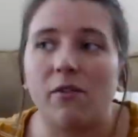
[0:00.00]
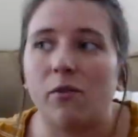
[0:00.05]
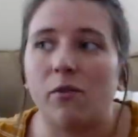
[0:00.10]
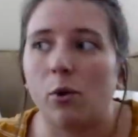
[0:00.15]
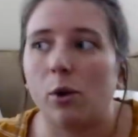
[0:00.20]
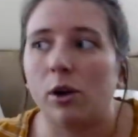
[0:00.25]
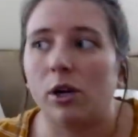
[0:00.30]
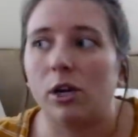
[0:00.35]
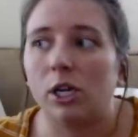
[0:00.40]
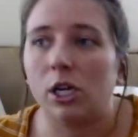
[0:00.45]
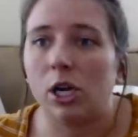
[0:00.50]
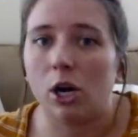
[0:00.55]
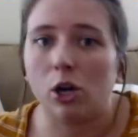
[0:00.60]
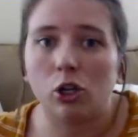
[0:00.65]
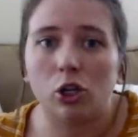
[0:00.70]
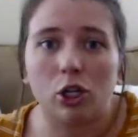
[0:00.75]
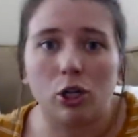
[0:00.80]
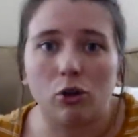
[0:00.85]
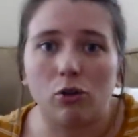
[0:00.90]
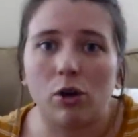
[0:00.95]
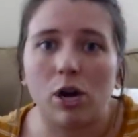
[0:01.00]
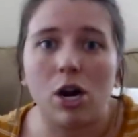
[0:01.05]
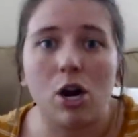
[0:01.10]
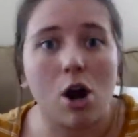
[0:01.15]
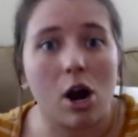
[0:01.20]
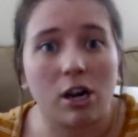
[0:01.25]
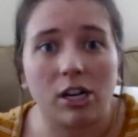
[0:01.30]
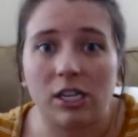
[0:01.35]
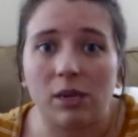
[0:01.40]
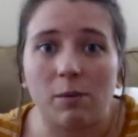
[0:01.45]
for young children
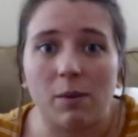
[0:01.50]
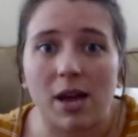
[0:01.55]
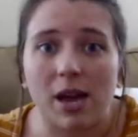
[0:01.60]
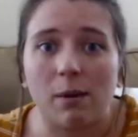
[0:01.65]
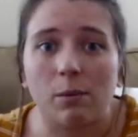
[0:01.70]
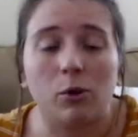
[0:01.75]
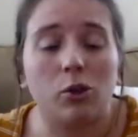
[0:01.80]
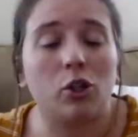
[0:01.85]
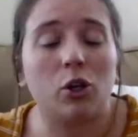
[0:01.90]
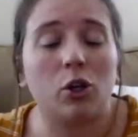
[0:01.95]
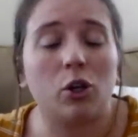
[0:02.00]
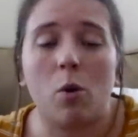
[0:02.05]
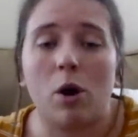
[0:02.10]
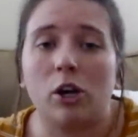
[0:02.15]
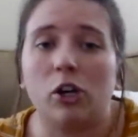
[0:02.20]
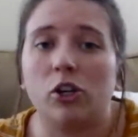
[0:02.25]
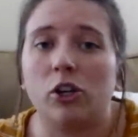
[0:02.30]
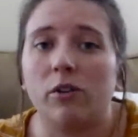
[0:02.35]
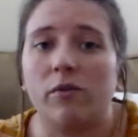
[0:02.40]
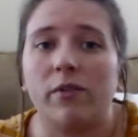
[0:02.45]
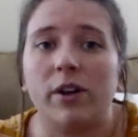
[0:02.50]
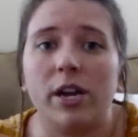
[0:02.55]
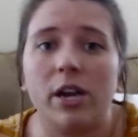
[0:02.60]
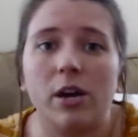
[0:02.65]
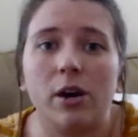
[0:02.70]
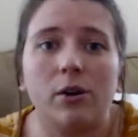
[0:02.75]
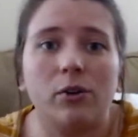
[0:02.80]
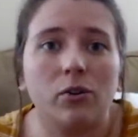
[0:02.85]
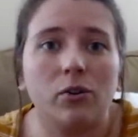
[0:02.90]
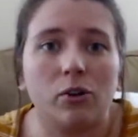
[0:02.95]
not to be able to watch her
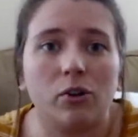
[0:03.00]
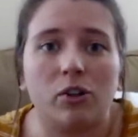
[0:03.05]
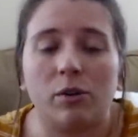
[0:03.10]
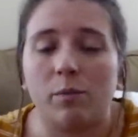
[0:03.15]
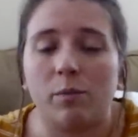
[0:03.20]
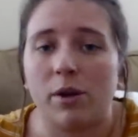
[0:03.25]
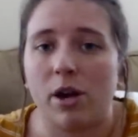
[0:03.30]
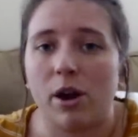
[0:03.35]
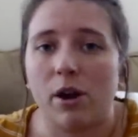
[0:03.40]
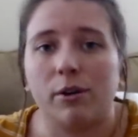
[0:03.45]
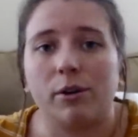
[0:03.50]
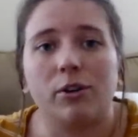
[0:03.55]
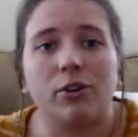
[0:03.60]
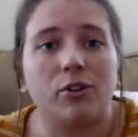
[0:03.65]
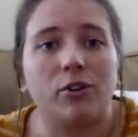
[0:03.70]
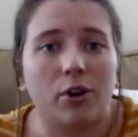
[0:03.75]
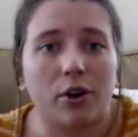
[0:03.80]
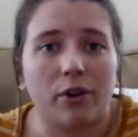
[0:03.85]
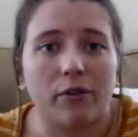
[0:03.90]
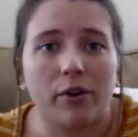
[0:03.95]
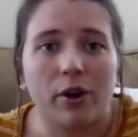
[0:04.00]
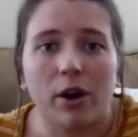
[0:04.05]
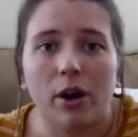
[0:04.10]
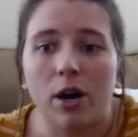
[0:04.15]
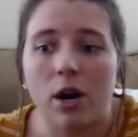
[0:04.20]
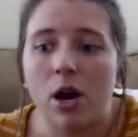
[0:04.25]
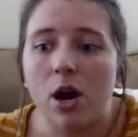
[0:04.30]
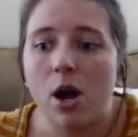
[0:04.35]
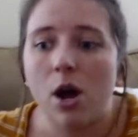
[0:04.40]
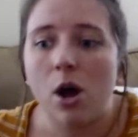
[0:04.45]
videos or to be on her
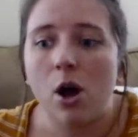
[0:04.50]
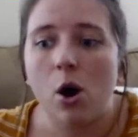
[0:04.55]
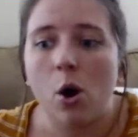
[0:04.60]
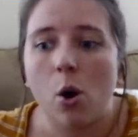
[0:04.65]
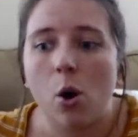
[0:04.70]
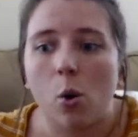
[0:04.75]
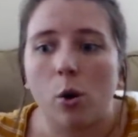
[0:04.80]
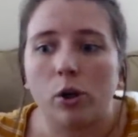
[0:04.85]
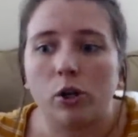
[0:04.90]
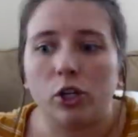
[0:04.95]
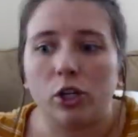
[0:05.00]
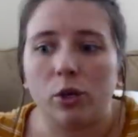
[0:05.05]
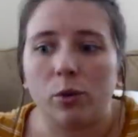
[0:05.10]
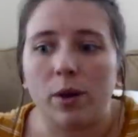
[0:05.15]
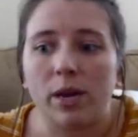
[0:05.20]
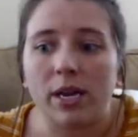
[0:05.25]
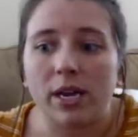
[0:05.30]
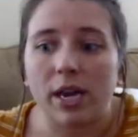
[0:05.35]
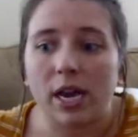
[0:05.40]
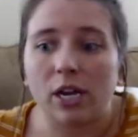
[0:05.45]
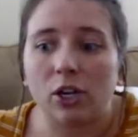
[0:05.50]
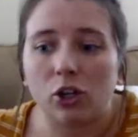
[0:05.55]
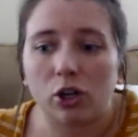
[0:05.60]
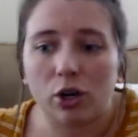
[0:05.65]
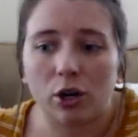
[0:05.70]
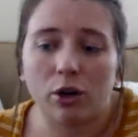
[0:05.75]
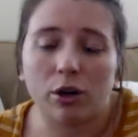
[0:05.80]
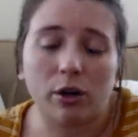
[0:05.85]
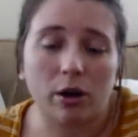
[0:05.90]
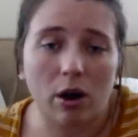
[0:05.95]
server or to engage in
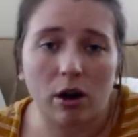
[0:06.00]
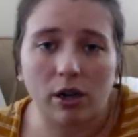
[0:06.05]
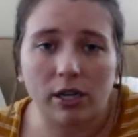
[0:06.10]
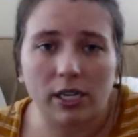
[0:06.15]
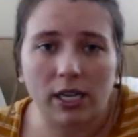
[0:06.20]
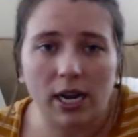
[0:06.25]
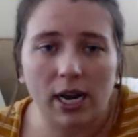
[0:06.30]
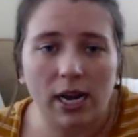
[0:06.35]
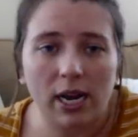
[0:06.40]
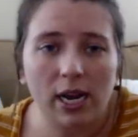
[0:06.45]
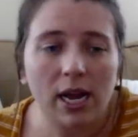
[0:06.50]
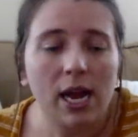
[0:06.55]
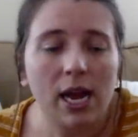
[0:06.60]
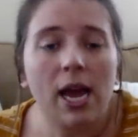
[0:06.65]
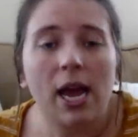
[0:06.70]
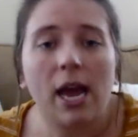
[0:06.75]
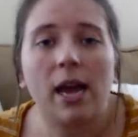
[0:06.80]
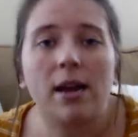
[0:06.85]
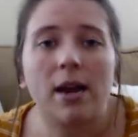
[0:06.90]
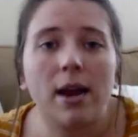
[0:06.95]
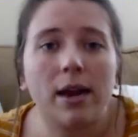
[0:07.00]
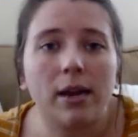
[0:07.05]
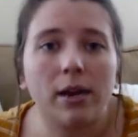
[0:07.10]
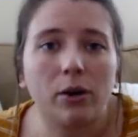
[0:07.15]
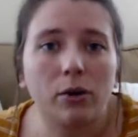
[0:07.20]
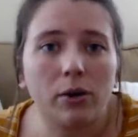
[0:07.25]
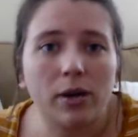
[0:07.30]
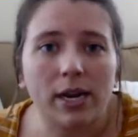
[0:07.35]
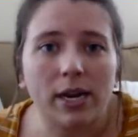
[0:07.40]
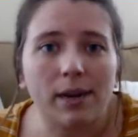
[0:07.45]
her content. And I
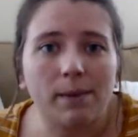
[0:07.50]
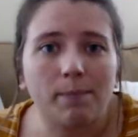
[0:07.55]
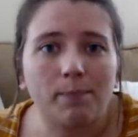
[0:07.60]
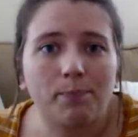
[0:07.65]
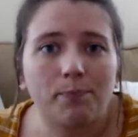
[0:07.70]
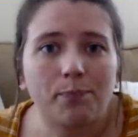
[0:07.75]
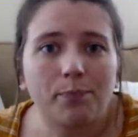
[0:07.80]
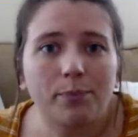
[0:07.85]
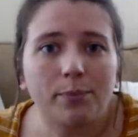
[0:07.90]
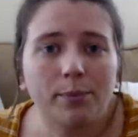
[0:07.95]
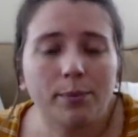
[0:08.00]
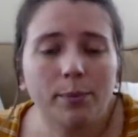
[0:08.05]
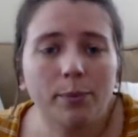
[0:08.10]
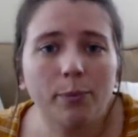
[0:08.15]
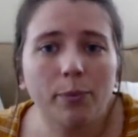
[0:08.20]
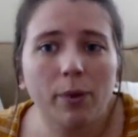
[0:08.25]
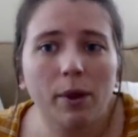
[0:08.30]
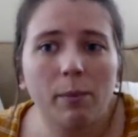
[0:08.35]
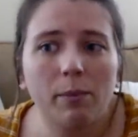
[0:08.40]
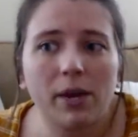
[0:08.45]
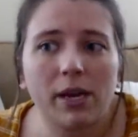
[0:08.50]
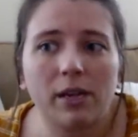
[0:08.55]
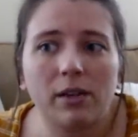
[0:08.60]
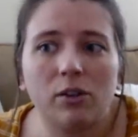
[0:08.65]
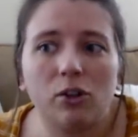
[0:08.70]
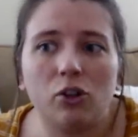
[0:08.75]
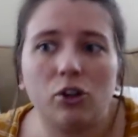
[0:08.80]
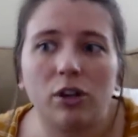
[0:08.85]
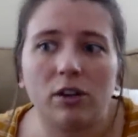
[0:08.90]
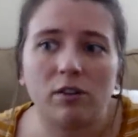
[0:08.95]
agree,
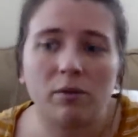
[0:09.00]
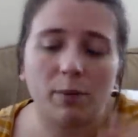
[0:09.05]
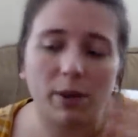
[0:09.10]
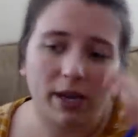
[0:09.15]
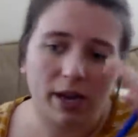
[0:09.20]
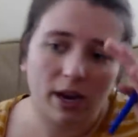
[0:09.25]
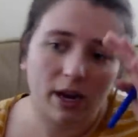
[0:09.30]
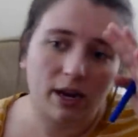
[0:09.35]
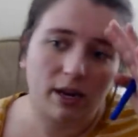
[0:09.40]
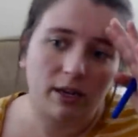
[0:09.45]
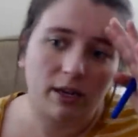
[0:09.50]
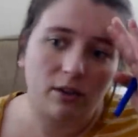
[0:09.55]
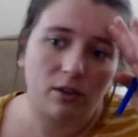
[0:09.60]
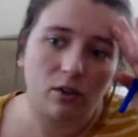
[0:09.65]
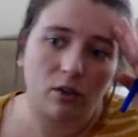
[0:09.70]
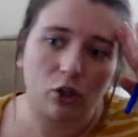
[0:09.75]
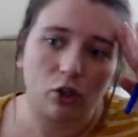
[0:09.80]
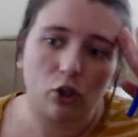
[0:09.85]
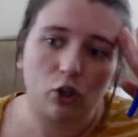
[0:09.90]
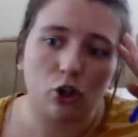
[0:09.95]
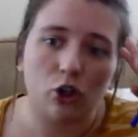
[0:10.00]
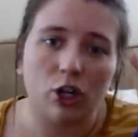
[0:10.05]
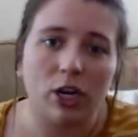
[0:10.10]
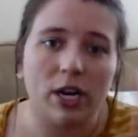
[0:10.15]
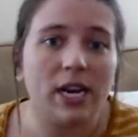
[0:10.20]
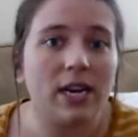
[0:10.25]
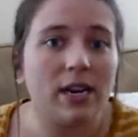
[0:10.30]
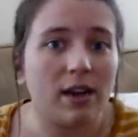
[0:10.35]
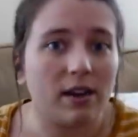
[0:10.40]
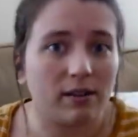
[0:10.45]
because just because
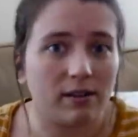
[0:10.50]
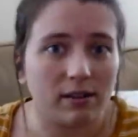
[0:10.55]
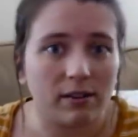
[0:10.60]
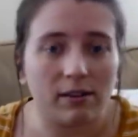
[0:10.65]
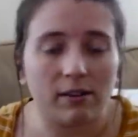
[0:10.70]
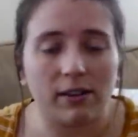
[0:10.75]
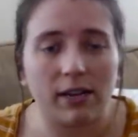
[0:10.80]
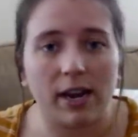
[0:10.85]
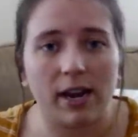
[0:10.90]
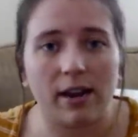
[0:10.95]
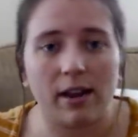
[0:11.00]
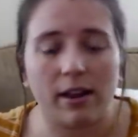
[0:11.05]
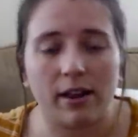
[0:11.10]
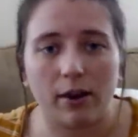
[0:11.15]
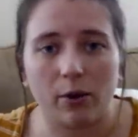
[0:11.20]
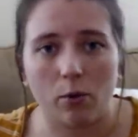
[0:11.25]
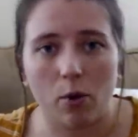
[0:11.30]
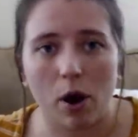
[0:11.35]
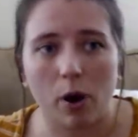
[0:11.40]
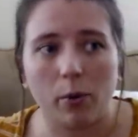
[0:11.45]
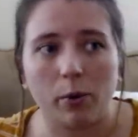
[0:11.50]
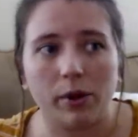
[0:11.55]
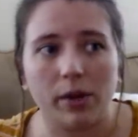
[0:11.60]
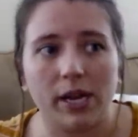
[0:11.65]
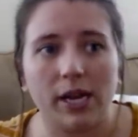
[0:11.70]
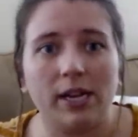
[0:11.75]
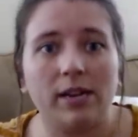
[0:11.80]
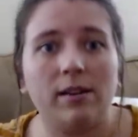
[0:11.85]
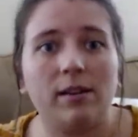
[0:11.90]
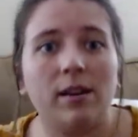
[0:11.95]
she doesn't see anything wrong with
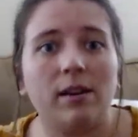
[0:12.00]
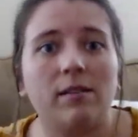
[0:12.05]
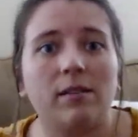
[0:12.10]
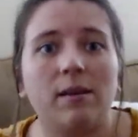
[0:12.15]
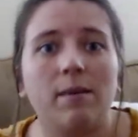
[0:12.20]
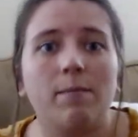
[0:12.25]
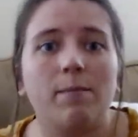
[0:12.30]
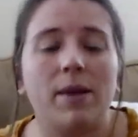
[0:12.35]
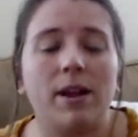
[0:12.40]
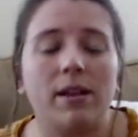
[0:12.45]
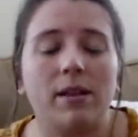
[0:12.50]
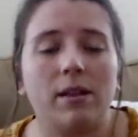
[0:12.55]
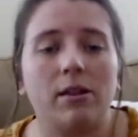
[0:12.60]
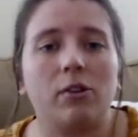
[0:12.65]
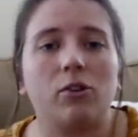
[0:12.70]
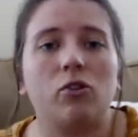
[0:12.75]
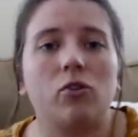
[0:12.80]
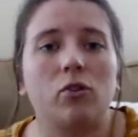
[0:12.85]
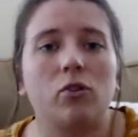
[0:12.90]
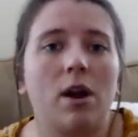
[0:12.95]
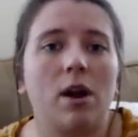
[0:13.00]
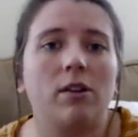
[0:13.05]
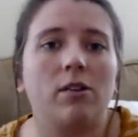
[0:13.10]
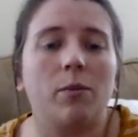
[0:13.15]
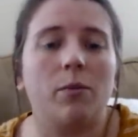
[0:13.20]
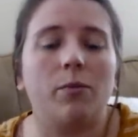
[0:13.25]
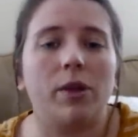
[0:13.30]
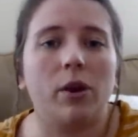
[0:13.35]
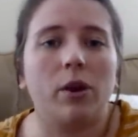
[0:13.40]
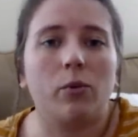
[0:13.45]
it doesn't mean that there's not
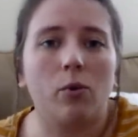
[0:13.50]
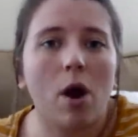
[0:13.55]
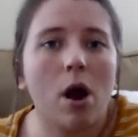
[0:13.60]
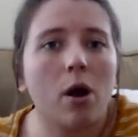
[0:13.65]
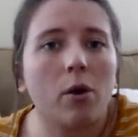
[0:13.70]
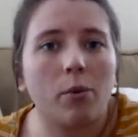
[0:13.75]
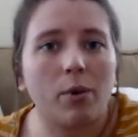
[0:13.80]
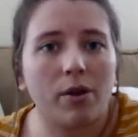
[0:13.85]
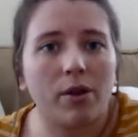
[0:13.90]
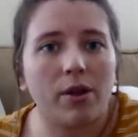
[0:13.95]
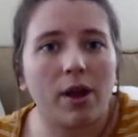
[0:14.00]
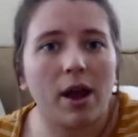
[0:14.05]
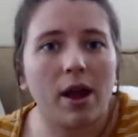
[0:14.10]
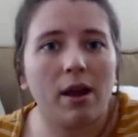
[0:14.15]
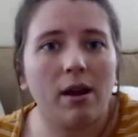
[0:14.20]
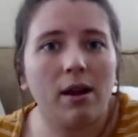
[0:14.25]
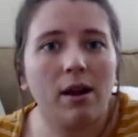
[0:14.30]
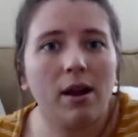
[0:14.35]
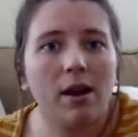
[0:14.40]
something wrong with it.